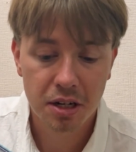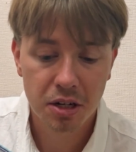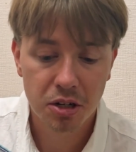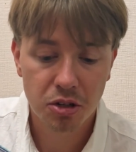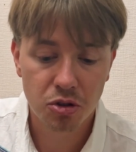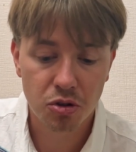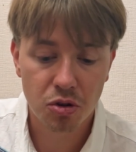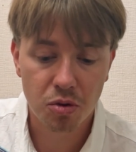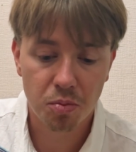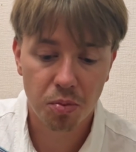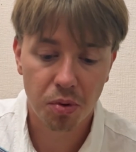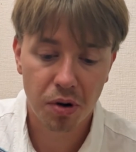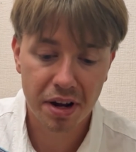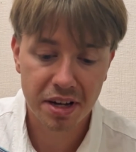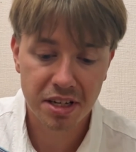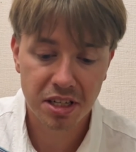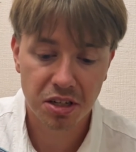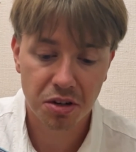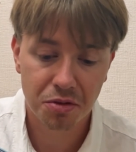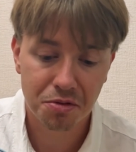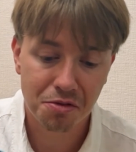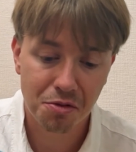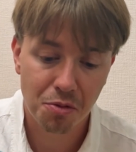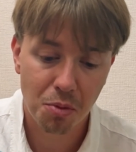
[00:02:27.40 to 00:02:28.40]
too
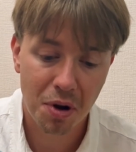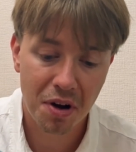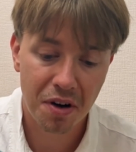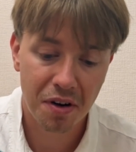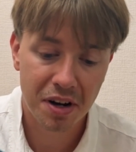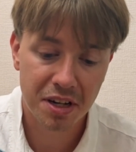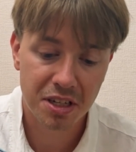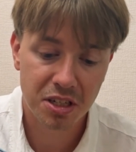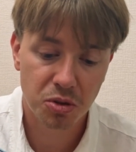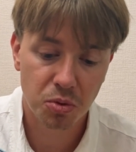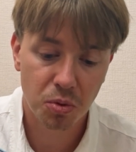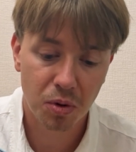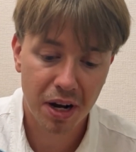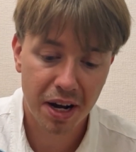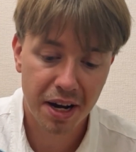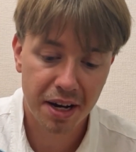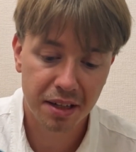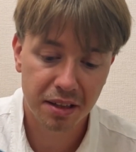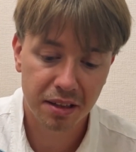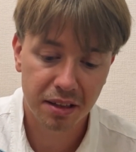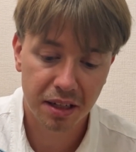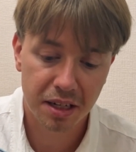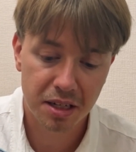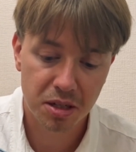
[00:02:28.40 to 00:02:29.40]
impressive, whereas
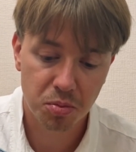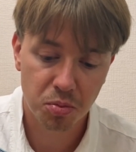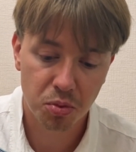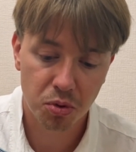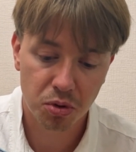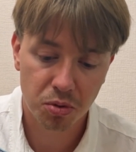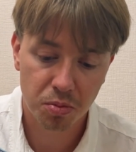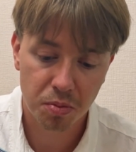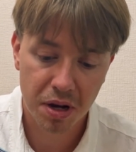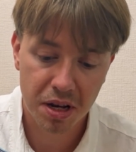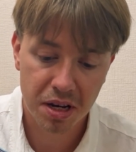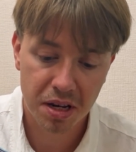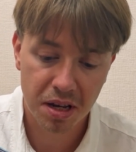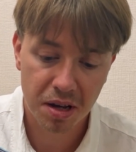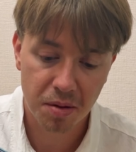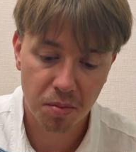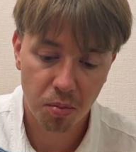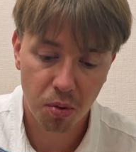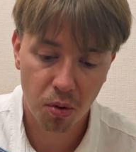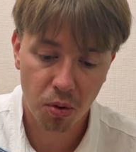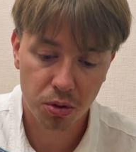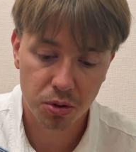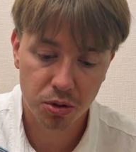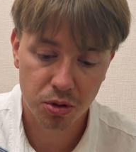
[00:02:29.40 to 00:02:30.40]
white has put many
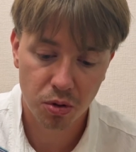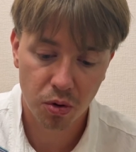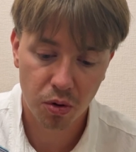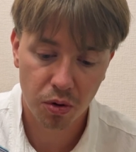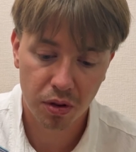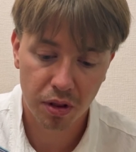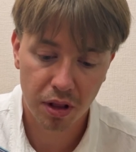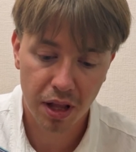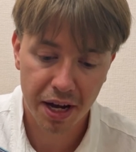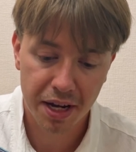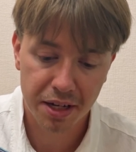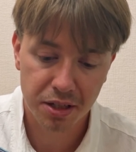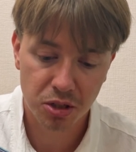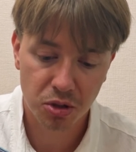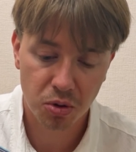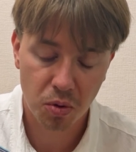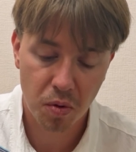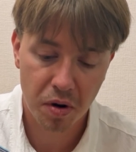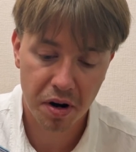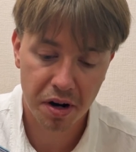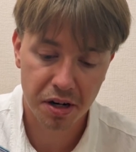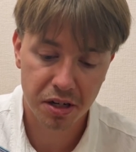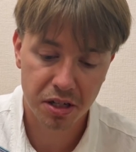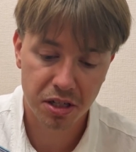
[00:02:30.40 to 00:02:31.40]
pawns on light
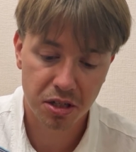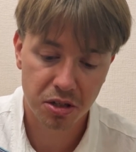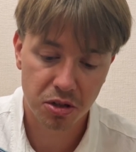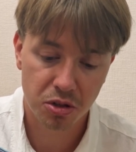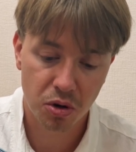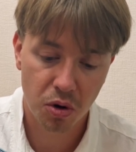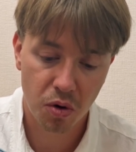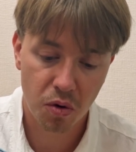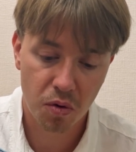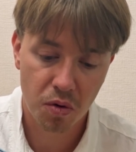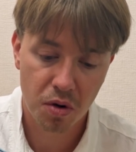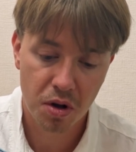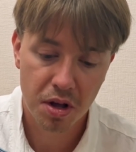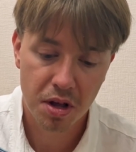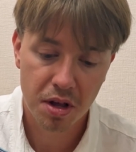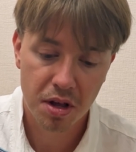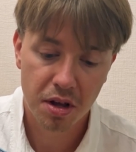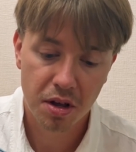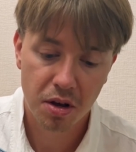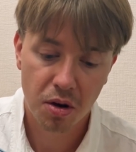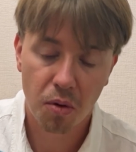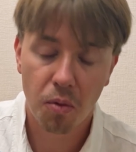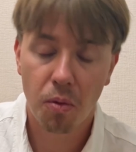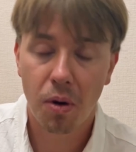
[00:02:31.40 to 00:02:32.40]
squares, so
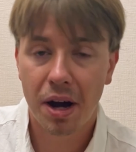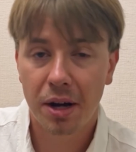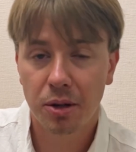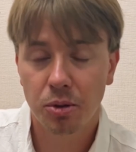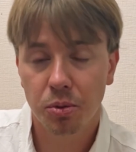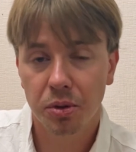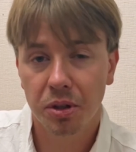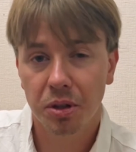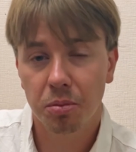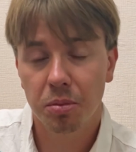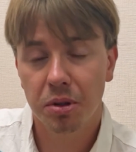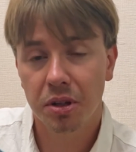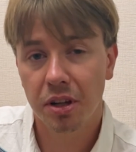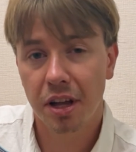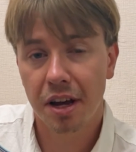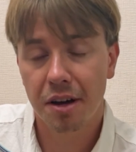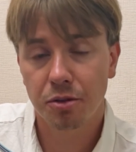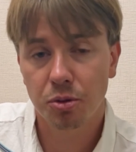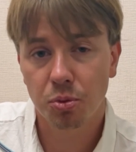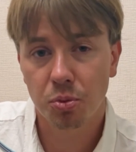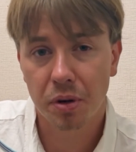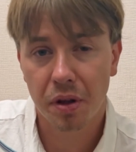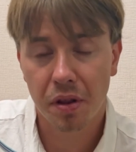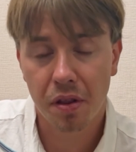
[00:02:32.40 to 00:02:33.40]
white will be
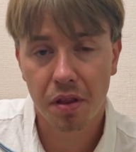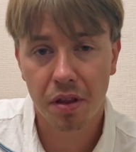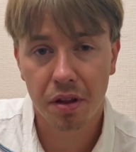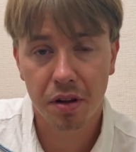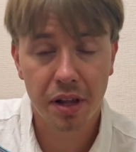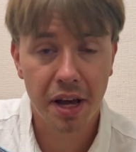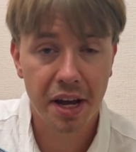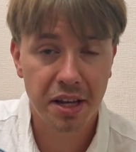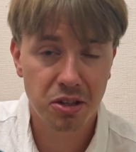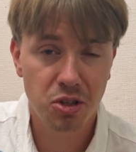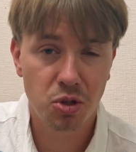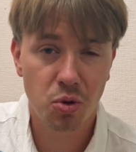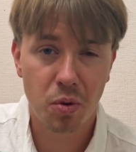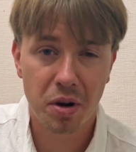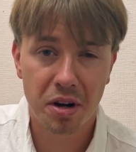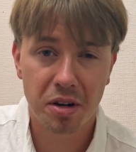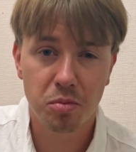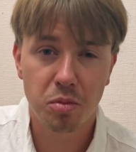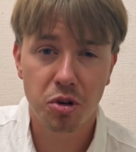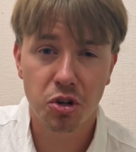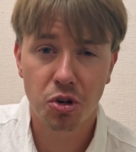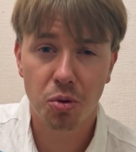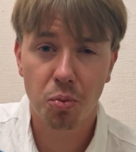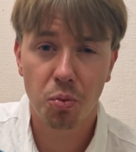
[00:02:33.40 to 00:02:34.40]
left with the light
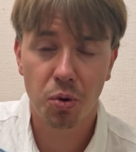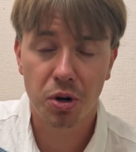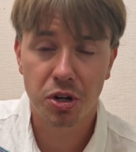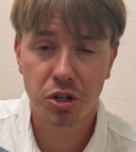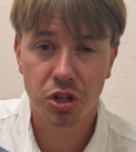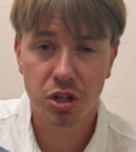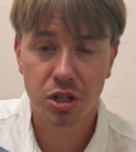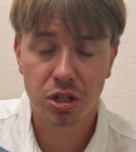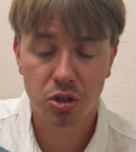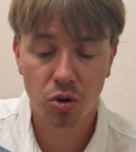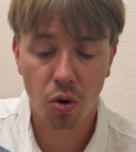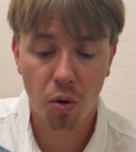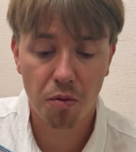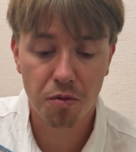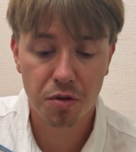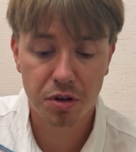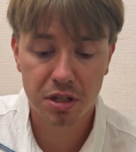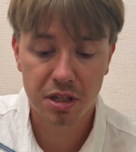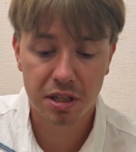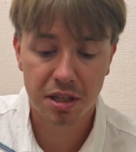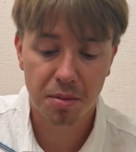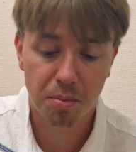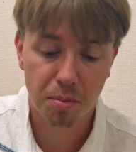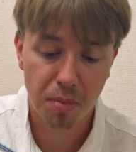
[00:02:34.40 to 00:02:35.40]
squared bishop, which is
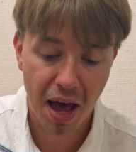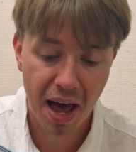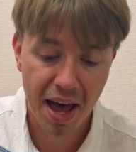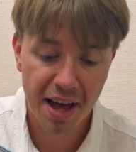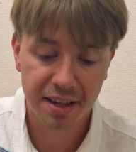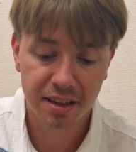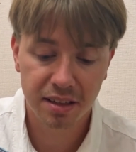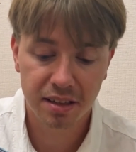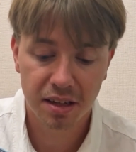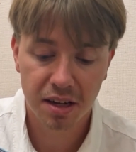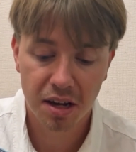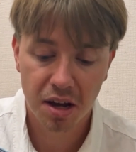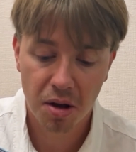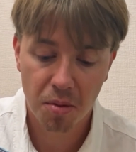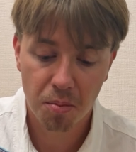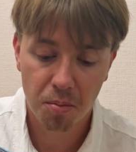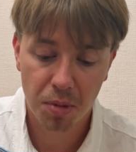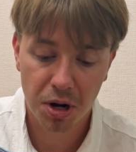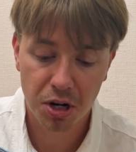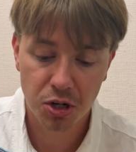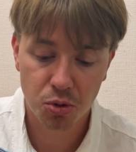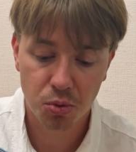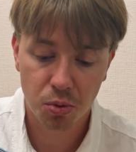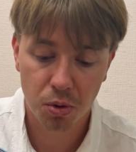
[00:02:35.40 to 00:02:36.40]
obviously bad,
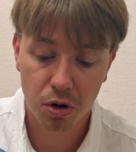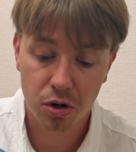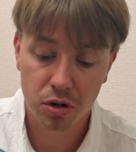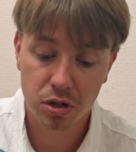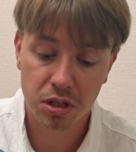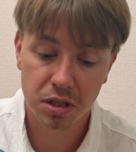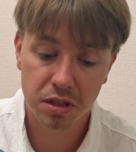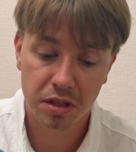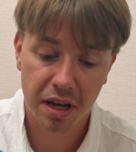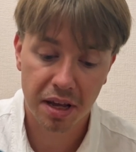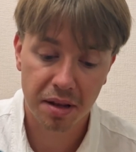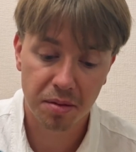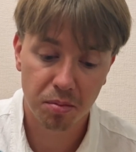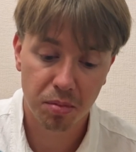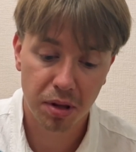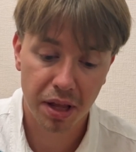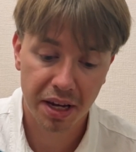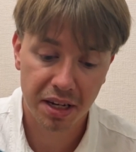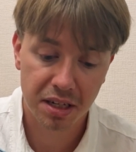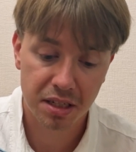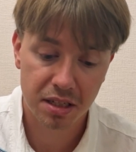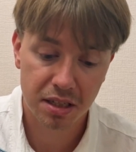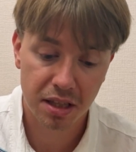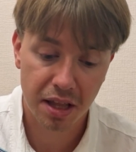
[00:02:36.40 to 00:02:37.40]
much worse than
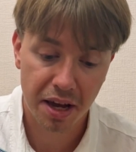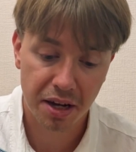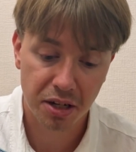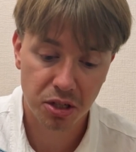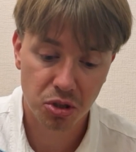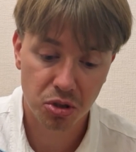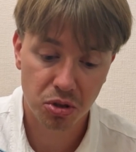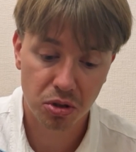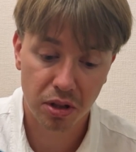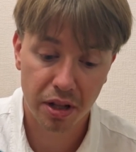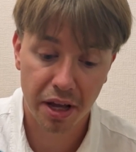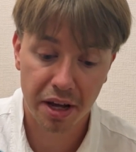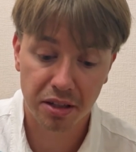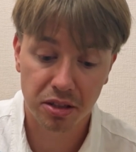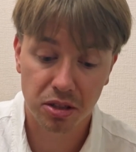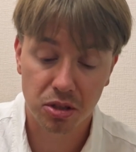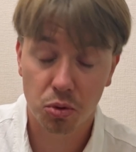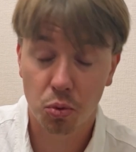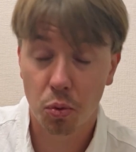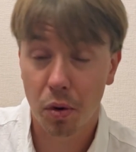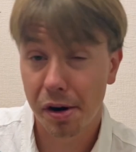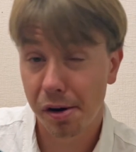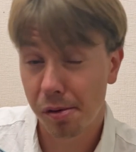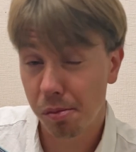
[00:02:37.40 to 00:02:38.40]
black's light
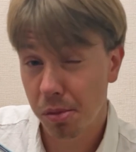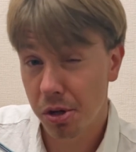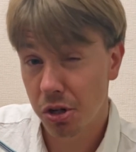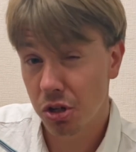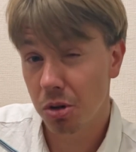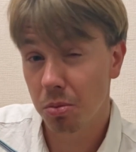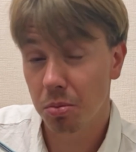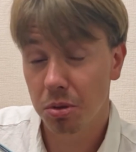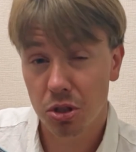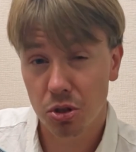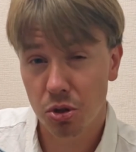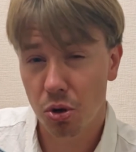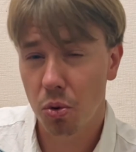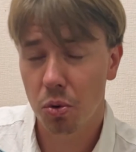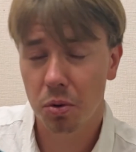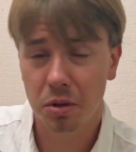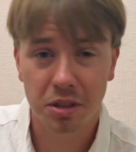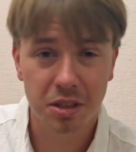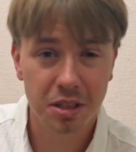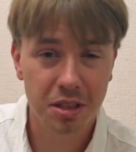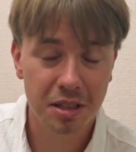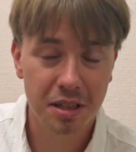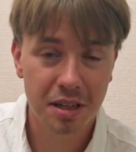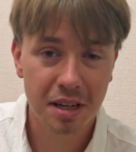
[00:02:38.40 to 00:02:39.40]
squared bishop. So
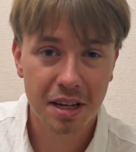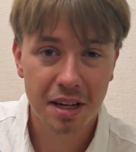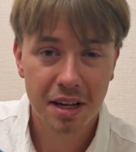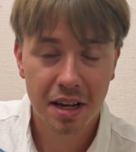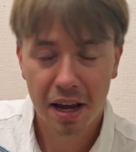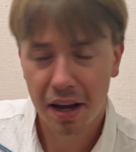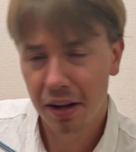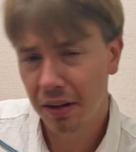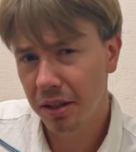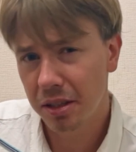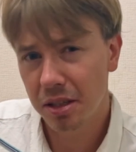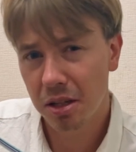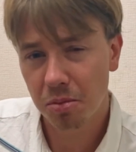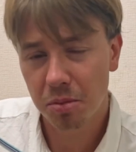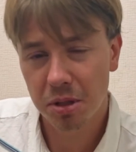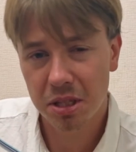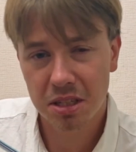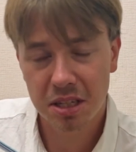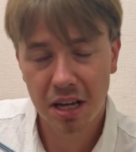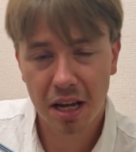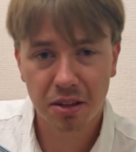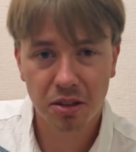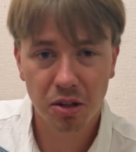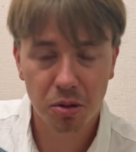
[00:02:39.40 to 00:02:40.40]
it's a little bit
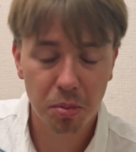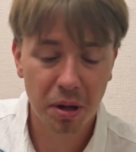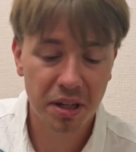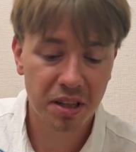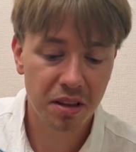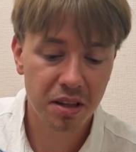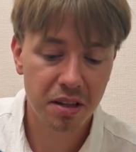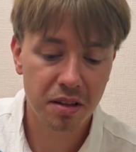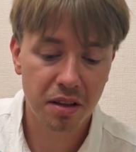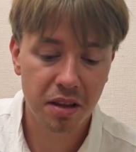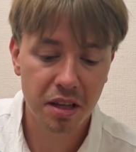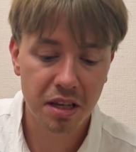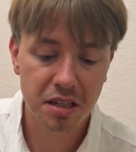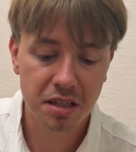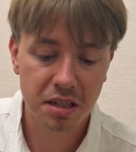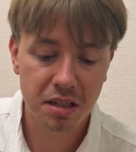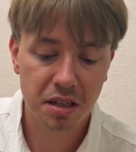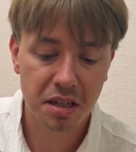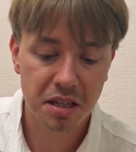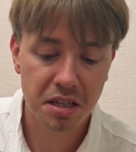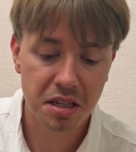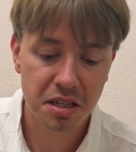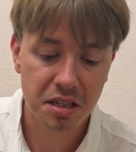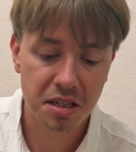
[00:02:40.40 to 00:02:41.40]
subtle, but this
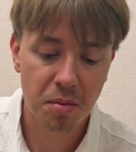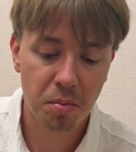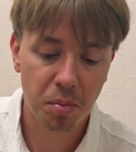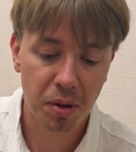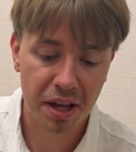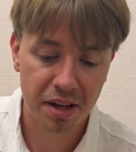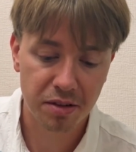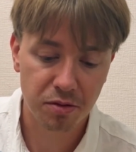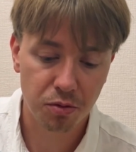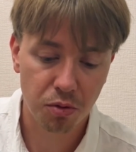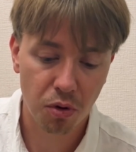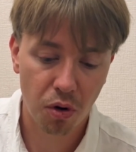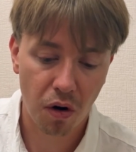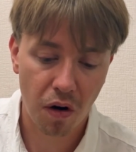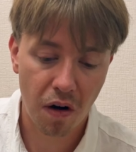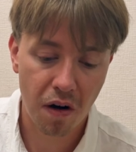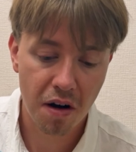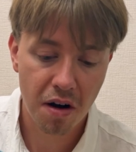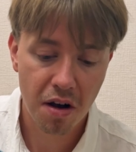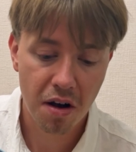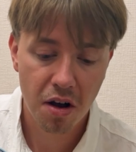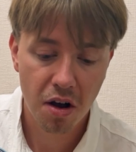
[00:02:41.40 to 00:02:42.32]
is the plan for